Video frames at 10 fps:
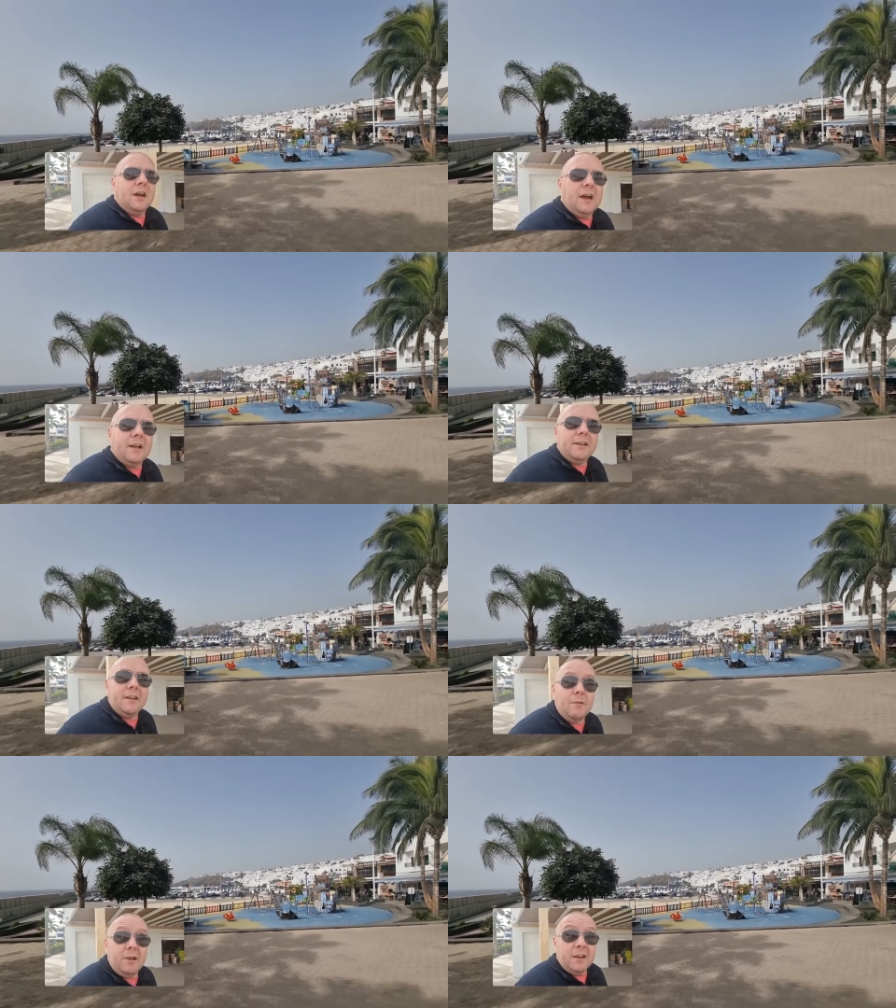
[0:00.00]

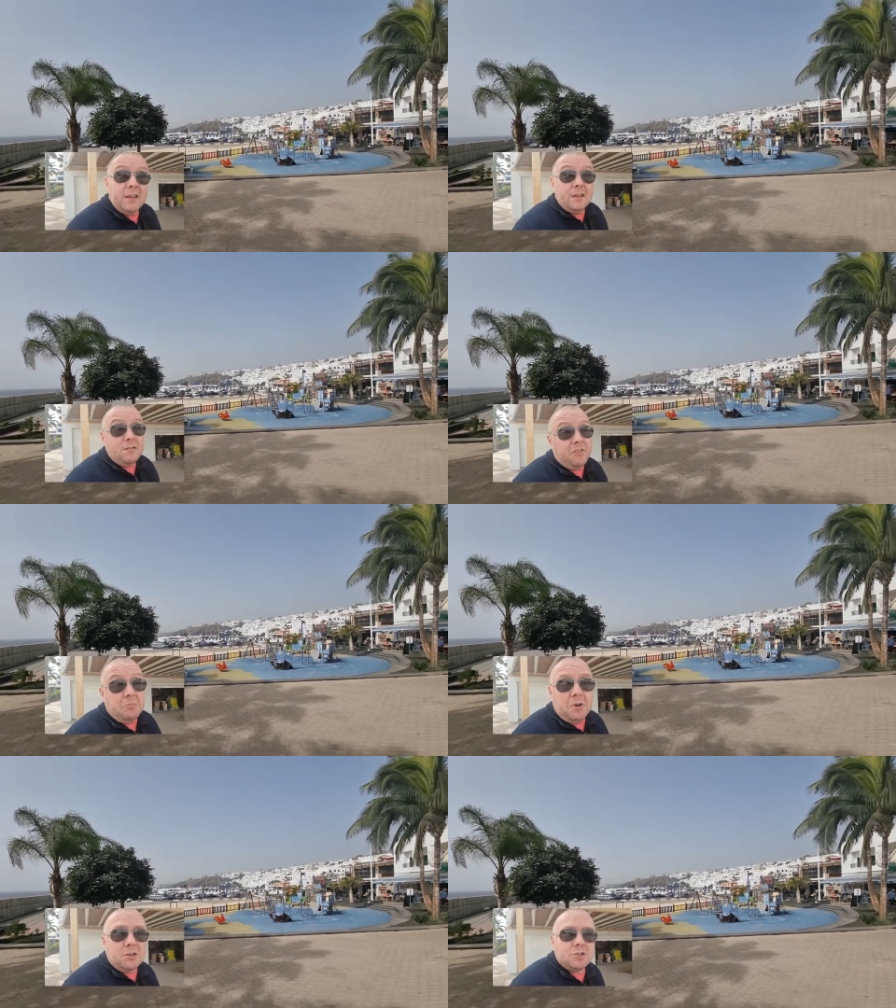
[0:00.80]
And I believe,
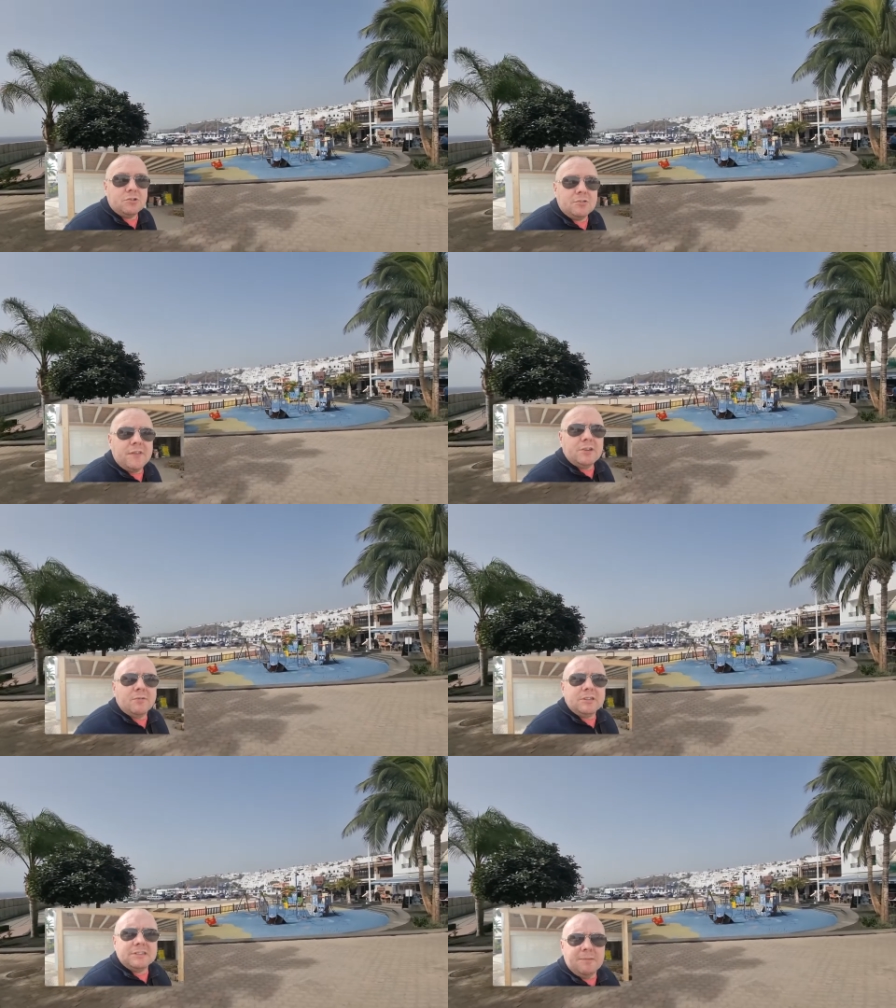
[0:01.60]
I'm not sure if they're
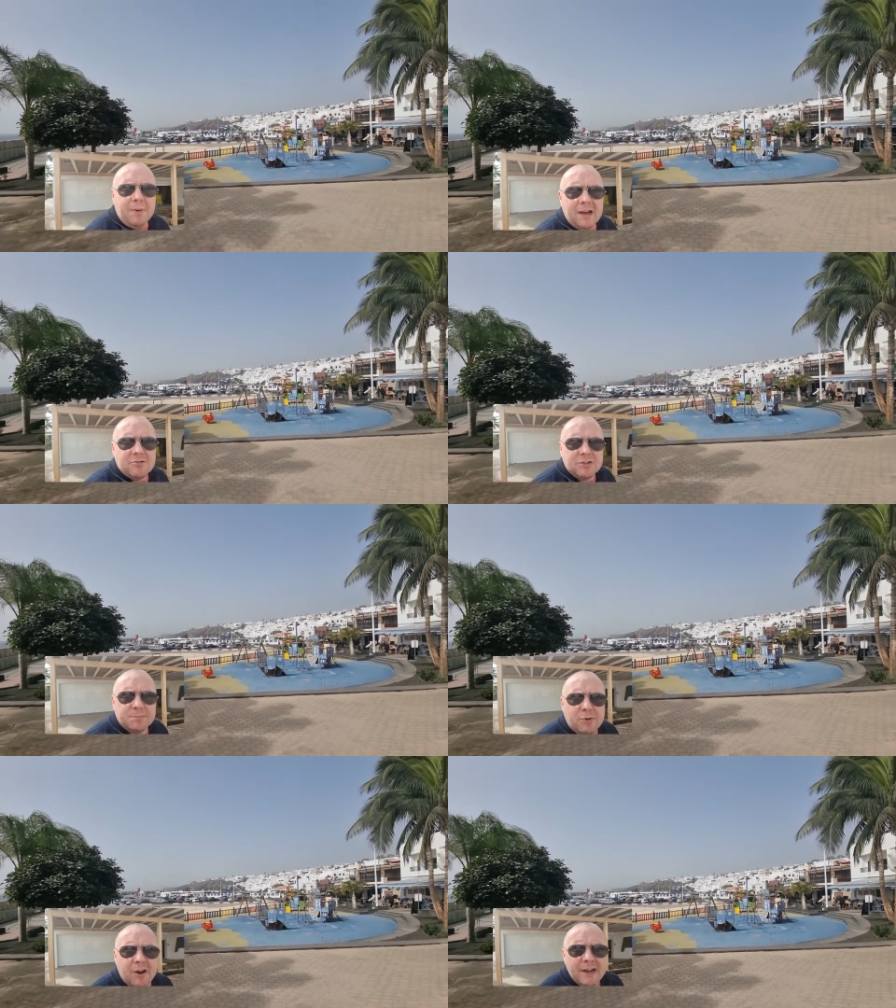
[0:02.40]
doing the St.
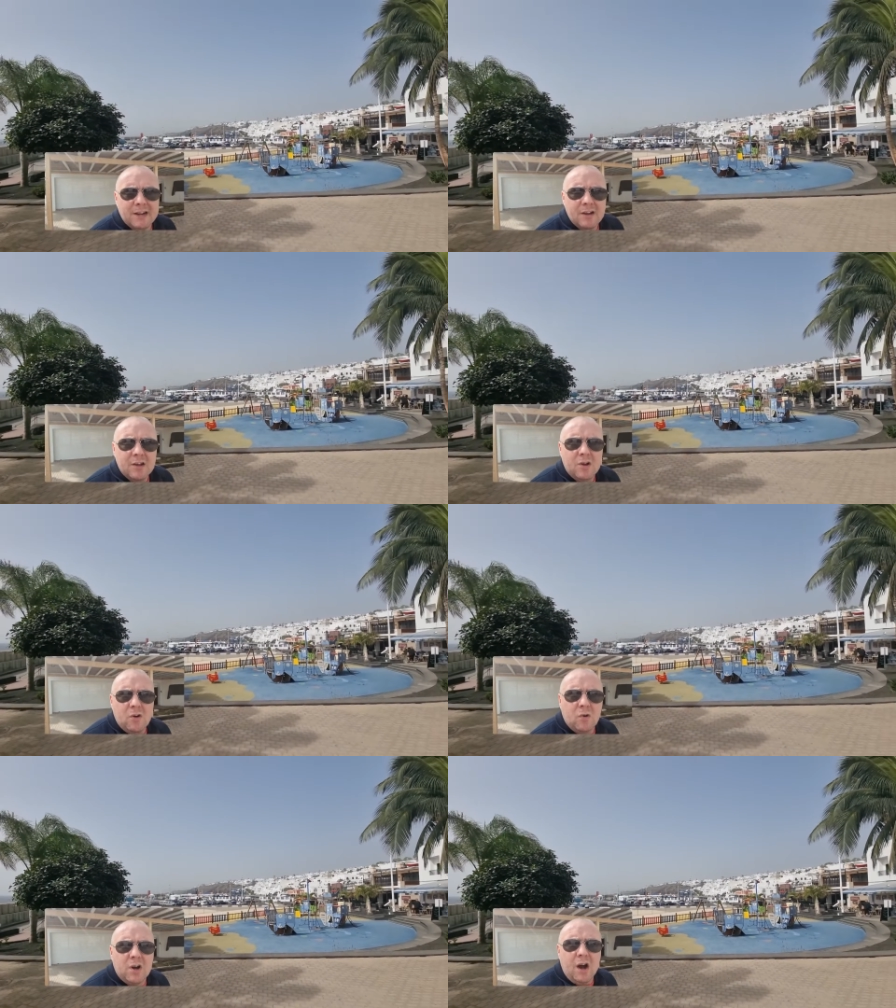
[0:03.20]
Patrick's Parade
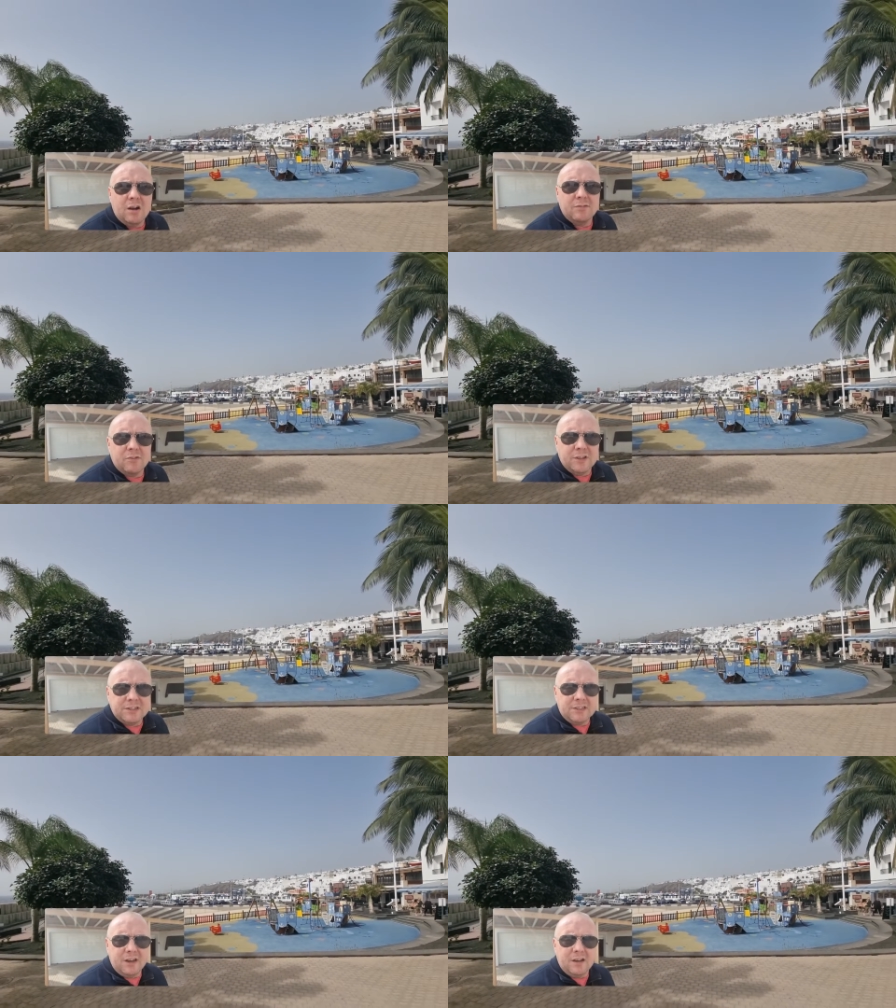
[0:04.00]
or Carnival
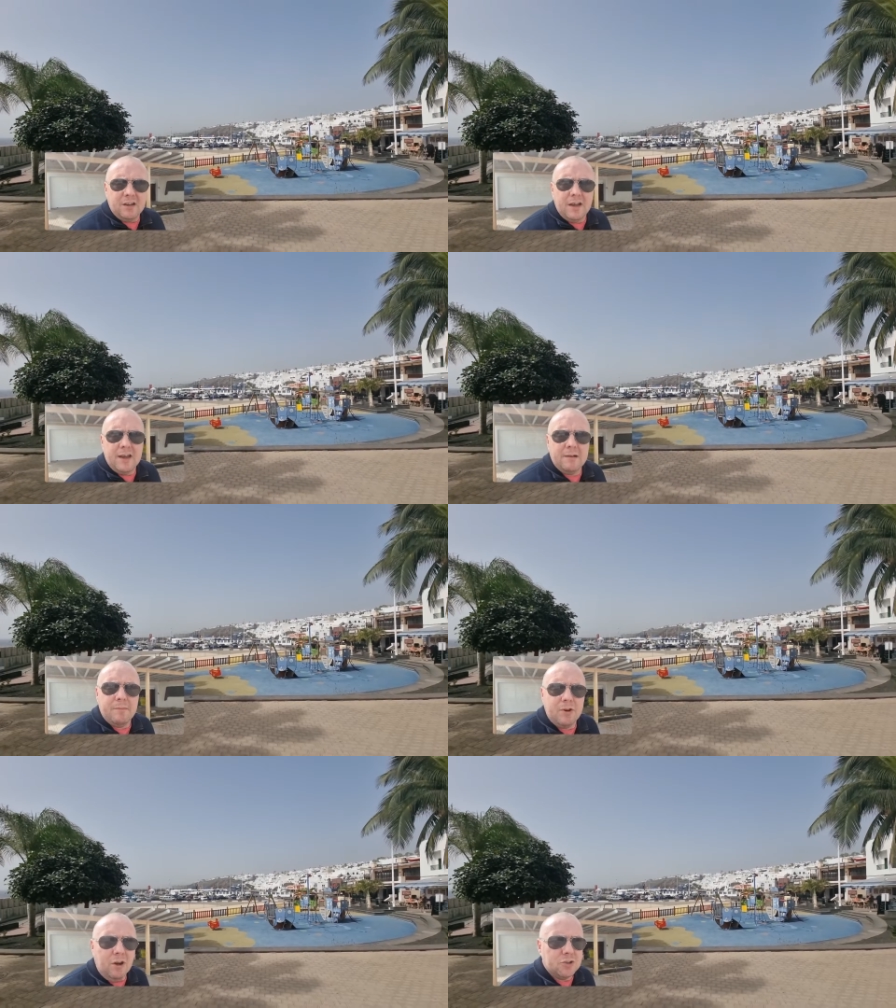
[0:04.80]
this year.
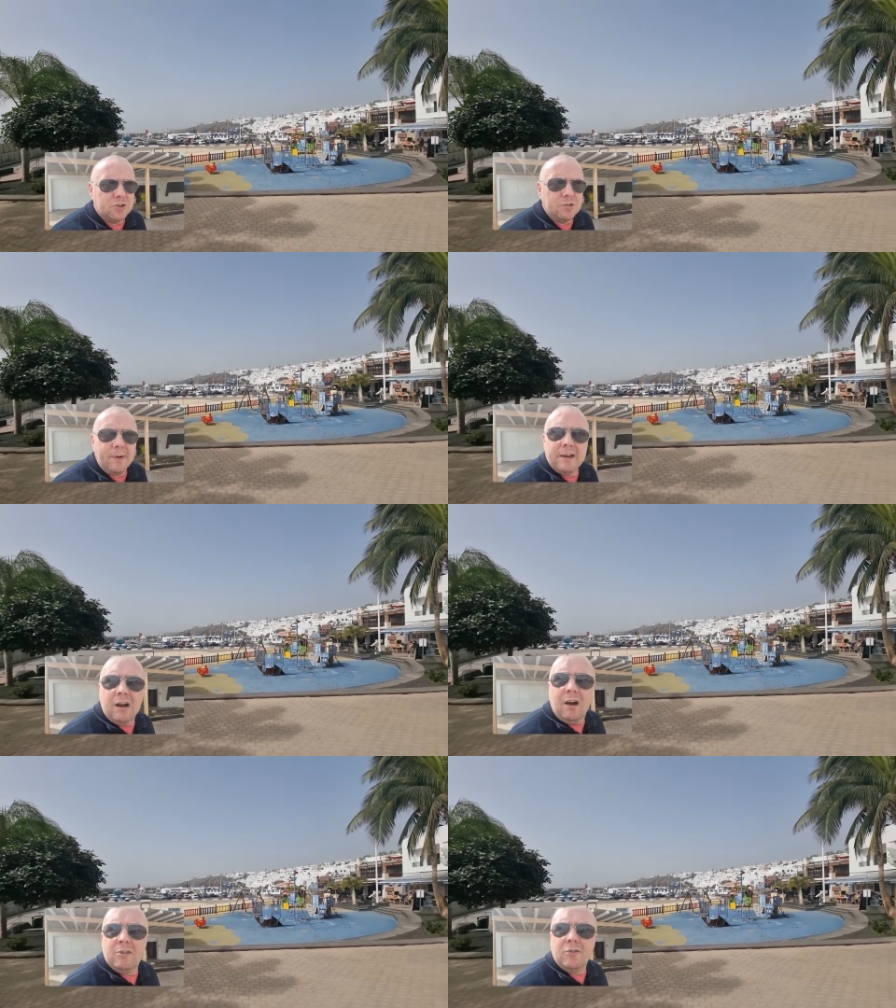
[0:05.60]
Um, not sure about
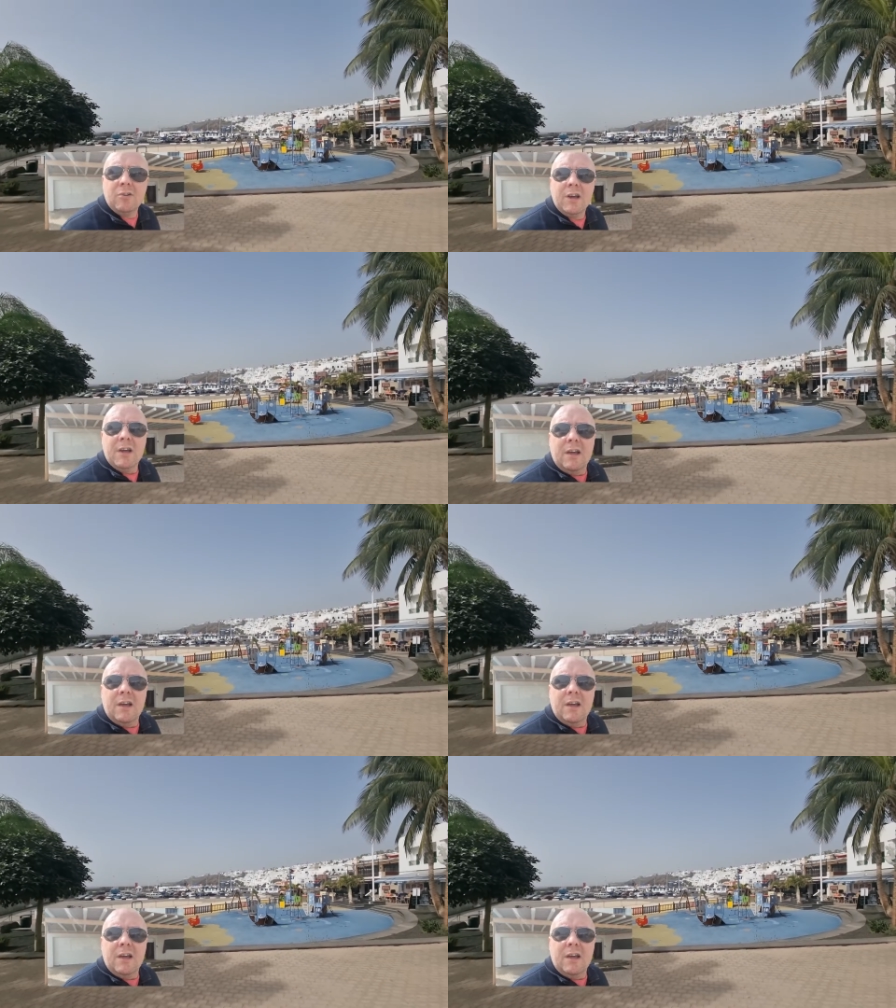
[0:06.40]
Carnival.